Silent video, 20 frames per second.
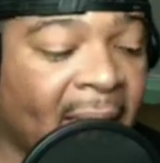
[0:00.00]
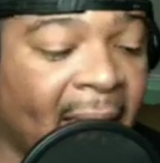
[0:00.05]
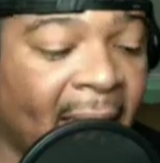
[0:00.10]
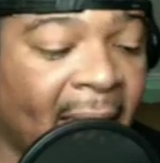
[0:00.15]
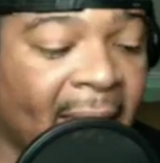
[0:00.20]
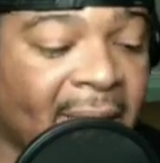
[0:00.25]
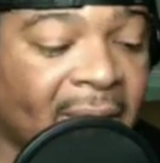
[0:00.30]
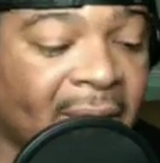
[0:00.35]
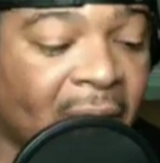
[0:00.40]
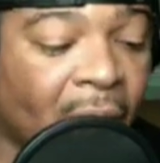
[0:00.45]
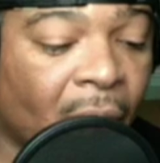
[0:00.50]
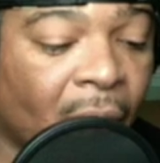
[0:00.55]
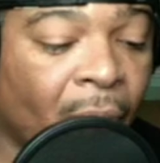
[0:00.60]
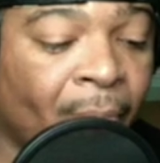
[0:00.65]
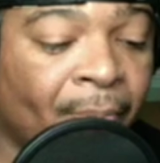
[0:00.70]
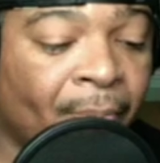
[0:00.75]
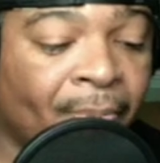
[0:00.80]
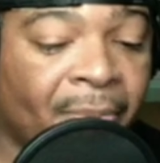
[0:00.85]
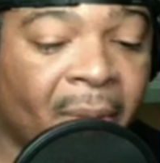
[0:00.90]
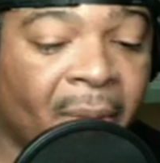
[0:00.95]
And so
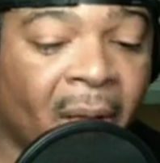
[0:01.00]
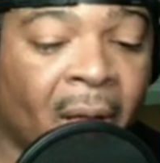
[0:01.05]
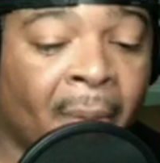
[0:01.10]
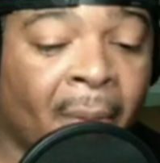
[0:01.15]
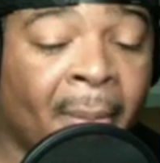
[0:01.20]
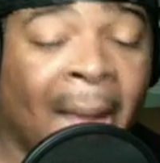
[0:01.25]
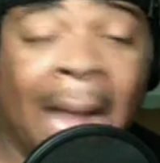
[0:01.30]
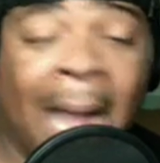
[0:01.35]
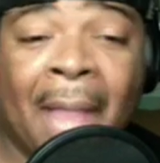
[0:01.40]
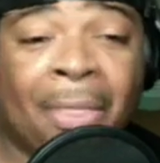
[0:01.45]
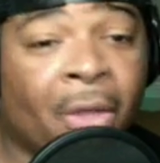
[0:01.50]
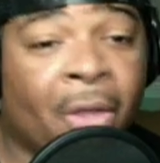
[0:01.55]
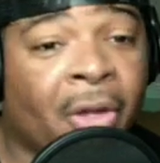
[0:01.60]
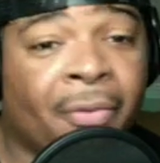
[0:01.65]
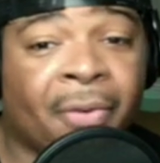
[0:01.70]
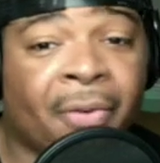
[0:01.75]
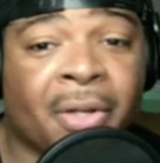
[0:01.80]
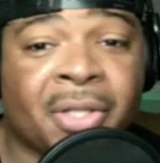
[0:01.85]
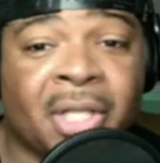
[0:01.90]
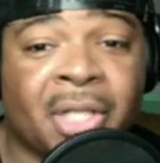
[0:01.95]
I thought the
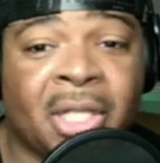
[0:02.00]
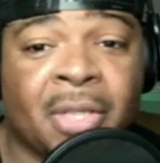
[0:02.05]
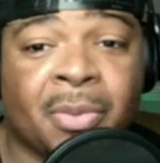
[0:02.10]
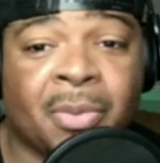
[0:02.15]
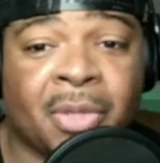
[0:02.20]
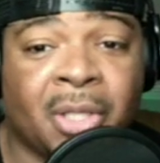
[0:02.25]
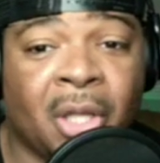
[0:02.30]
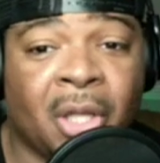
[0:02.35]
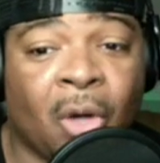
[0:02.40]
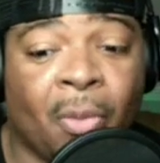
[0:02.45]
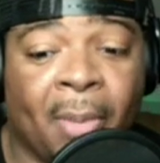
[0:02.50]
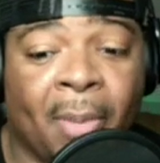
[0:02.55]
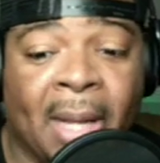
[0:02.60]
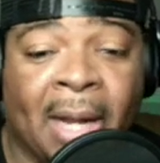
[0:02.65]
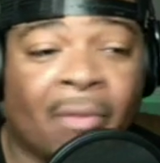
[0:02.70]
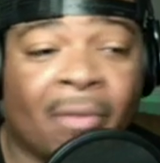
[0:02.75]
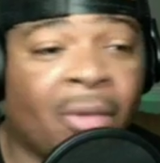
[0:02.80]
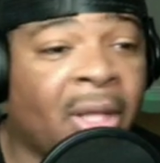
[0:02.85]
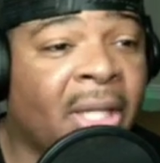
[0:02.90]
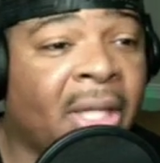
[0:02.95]
first season was dope, man. I
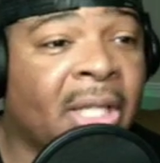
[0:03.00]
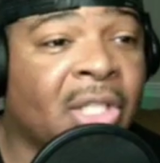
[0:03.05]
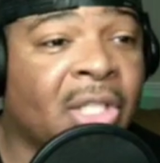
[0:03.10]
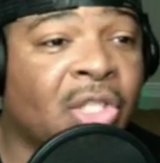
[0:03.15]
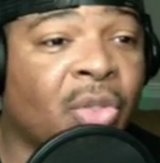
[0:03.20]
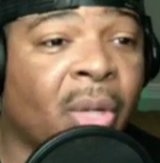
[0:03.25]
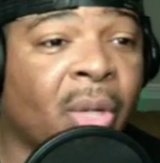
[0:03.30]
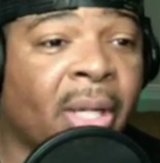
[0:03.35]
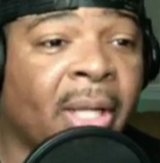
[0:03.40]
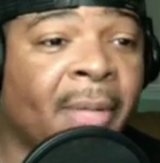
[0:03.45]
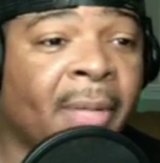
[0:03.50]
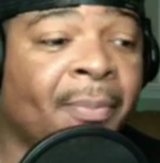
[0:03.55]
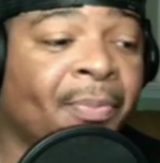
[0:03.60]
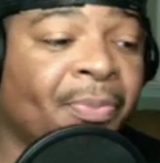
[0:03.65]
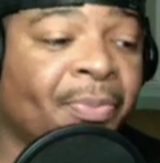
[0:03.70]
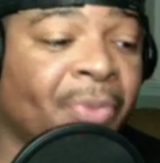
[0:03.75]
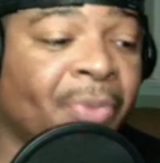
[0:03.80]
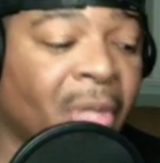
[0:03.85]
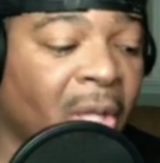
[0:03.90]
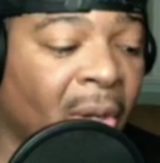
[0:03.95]
really enjoyed it.
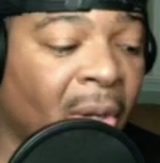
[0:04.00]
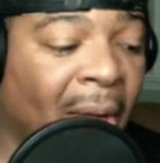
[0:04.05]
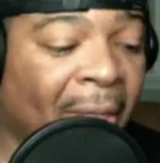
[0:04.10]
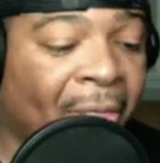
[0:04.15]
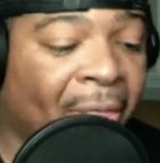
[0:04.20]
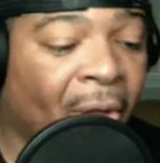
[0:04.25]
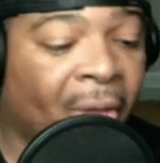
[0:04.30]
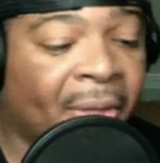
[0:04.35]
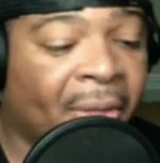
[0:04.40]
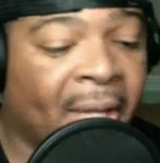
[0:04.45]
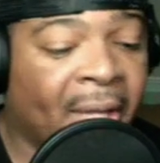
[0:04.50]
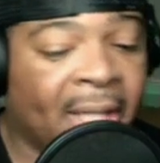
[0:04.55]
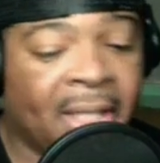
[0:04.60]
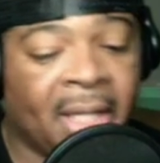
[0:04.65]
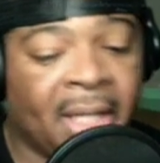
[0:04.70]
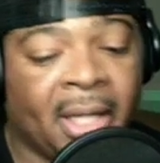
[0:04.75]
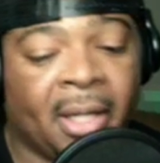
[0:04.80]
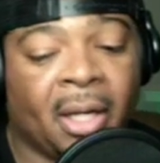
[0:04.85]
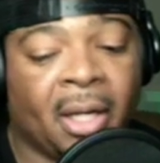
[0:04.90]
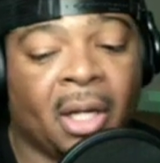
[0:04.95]
I thought they
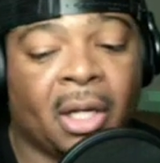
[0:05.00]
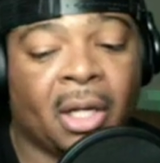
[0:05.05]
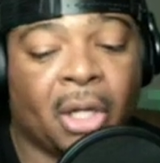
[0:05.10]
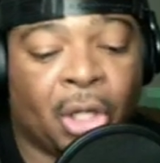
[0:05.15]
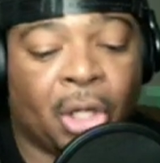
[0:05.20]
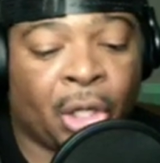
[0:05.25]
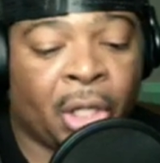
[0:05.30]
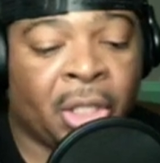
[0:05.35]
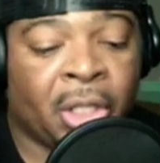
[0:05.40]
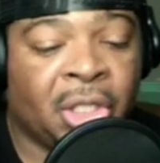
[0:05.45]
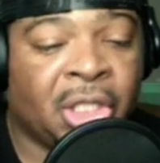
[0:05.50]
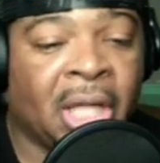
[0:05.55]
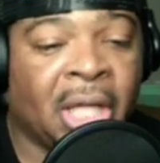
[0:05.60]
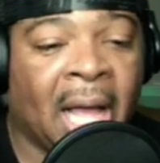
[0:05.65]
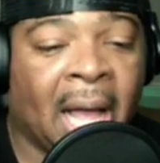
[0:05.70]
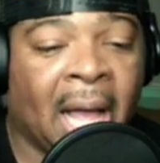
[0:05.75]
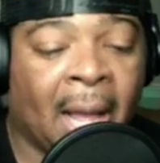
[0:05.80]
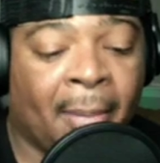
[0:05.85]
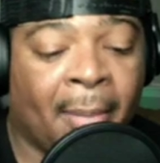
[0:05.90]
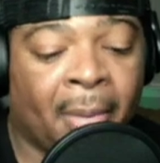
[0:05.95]
did a good
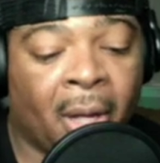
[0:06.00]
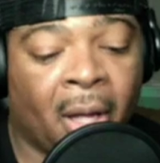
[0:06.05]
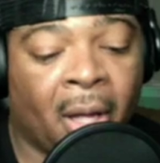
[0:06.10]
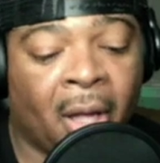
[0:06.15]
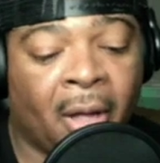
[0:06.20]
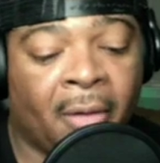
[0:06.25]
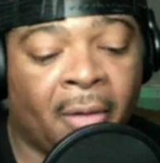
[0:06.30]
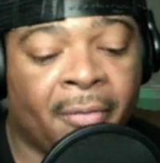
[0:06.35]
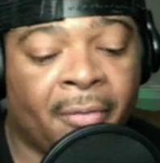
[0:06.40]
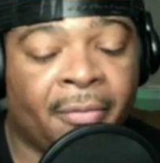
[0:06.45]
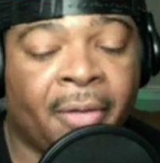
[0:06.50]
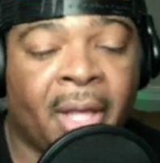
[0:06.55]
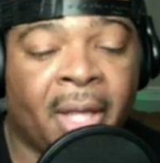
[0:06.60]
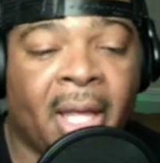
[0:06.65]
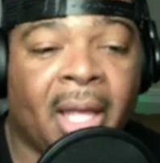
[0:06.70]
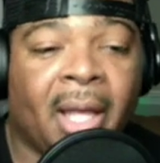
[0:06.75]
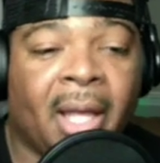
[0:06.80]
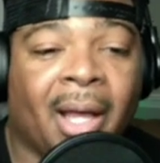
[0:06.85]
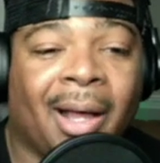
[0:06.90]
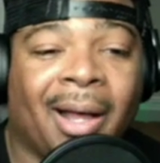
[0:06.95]
job of
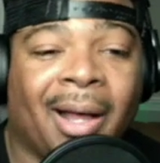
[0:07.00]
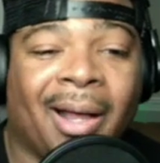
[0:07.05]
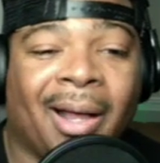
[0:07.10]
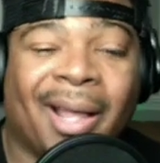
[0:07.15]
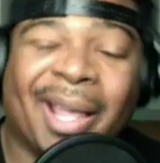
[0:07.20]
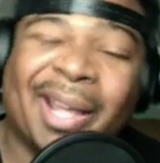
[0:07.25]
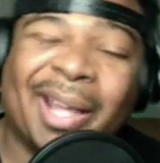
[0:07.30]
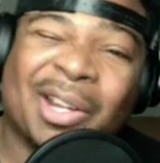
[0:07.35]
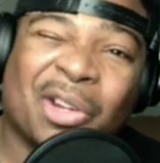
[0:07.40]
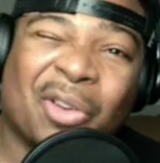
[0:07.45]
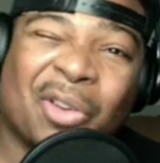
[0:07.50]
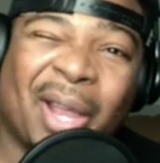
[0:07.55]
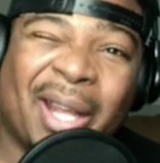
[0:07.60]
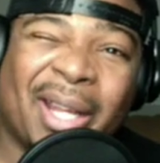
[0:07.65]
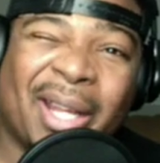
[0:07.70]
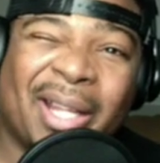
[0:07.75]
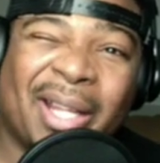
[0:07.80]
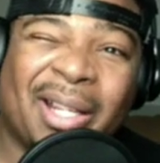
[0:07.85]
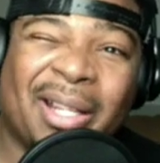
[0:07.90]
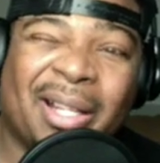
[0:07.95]

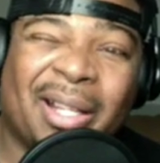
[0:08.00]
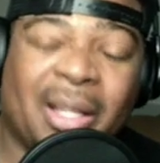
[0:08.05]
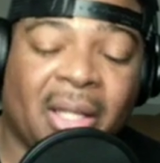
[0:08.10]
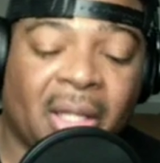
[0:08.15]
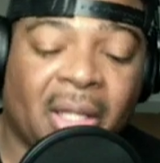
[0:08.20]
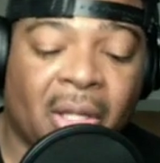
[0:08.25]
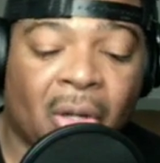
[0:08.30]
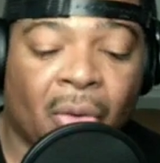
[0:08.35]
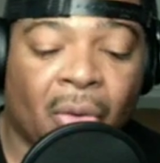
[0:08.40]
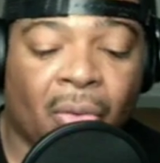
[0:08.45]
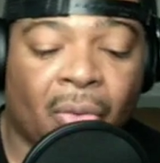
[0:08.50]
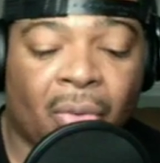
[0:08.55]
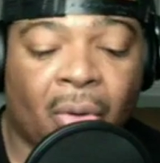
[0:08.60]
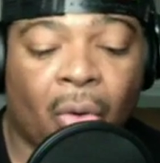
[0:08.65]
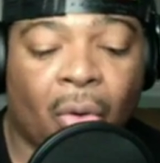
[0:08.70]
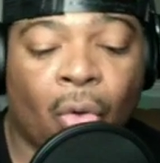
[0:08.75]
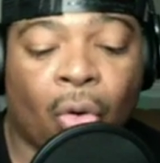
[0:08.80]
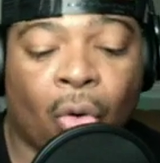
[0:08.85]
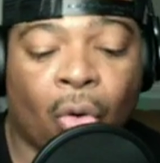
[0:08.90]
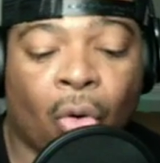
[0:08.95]
integrating,
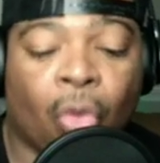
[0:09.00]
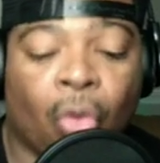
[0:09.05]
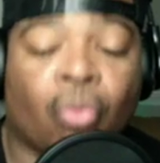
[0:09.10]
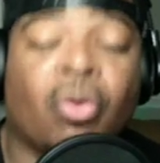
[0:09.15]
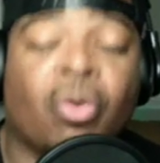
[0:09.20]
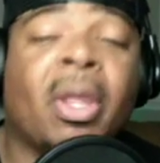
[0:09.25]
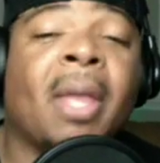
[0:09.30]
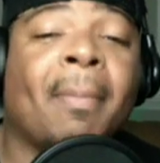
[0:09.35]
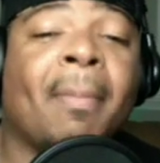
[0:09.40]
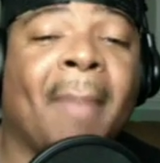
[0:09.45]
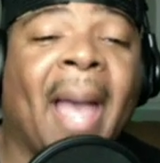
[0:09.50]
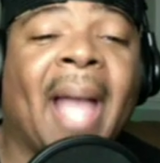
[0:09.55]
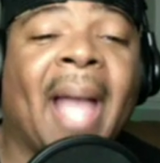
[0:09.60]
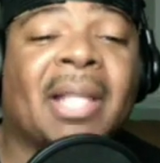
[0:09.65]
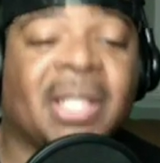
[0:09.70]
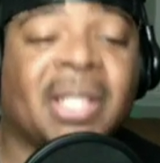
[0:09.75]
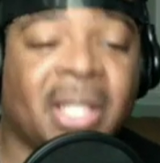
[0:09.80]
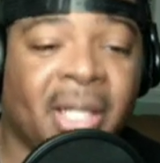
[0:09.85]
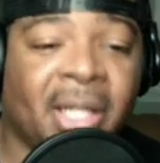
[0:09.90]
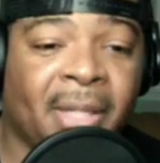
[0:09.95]
or
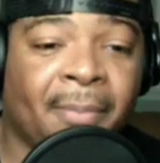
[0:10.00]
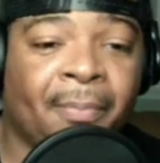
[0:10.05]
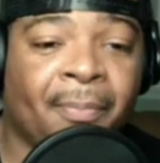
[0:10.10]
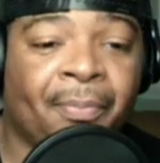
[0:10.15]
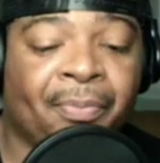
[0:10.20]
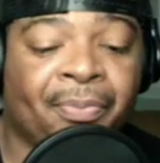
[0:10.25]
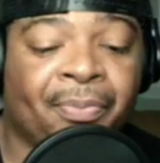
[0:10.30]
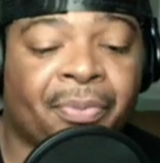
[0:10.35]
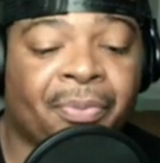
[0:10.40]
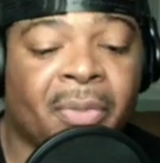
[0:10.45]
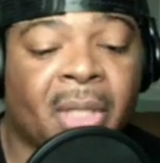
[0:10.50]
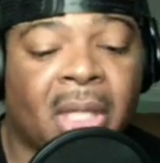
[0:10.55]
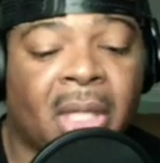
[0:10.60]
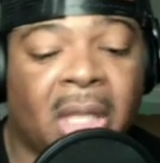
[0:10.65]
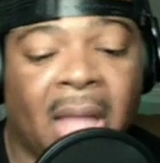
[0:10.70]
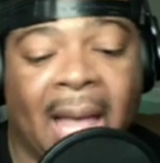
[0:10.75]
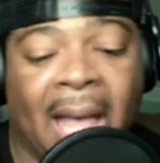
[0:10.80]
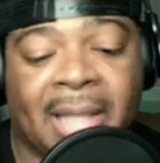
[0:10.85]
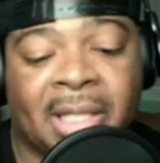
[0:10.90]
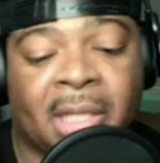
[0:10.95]
reimagining
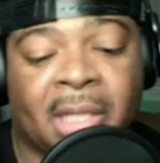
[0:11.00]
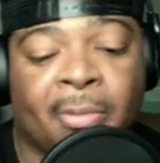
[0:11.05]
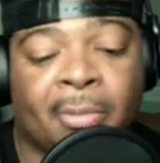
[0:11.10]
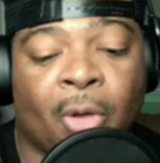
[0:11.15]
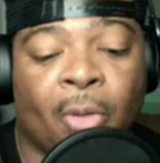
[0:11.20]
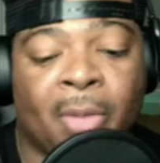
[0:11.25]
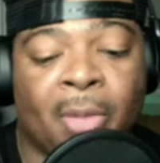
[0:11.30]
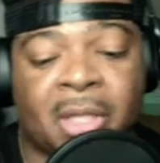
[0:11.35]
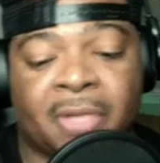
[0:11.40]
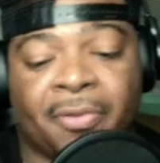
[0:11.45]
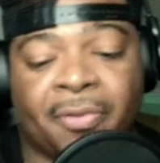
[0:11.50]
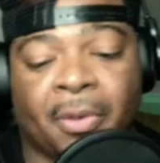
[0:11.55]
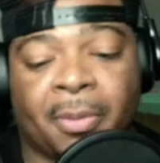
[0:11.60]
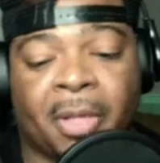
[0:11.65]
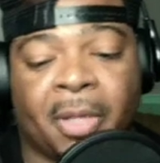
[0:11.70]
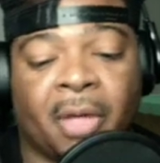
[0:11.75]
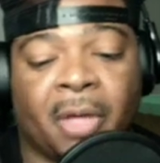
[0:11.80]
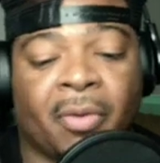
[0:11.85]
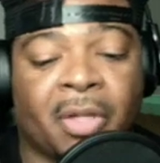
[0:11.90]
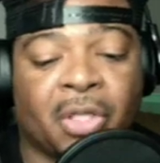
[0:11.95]
classic moments from
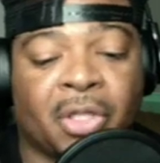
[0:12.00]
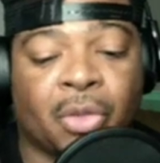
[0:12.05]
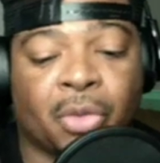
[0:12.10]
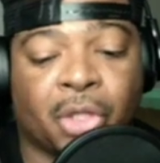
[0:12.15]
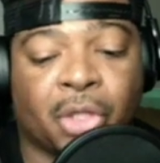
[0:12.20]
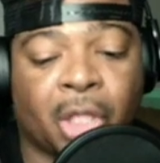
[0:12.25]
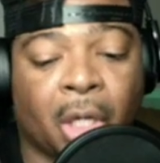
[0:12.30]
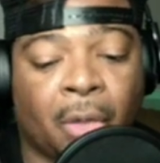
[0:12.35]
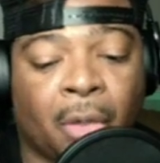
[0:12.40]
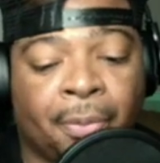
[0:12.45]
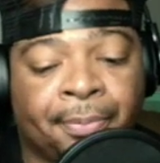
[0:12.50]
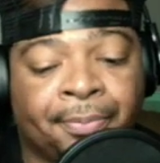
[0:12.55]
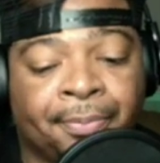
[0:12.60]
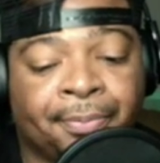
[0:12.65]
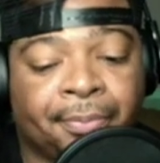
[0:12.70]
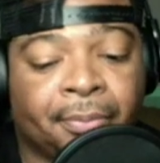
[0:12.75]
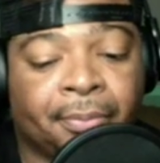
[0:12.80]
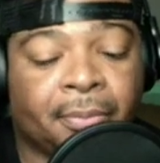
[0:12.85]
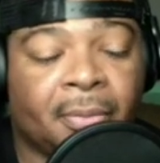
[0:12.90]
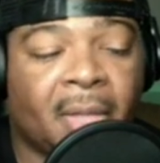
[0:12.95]
the original show
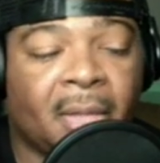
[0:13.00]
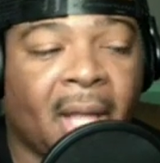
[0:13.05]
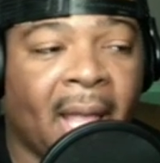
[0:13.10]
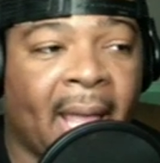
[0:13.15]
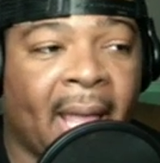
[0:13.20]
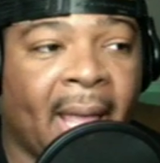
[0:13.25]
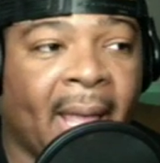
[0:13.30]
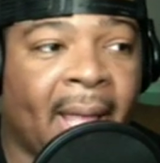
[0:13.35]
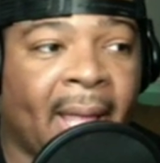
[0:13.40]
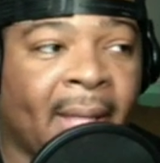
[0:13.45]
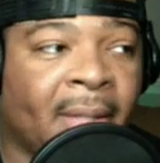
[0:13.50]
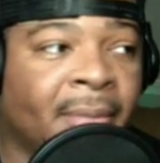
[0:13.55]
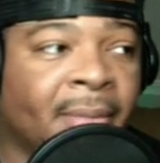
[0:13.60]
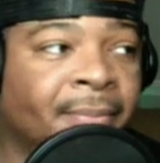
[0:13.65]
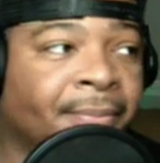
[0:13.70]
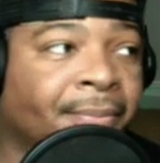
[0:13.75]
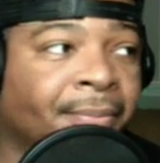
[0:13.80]
and,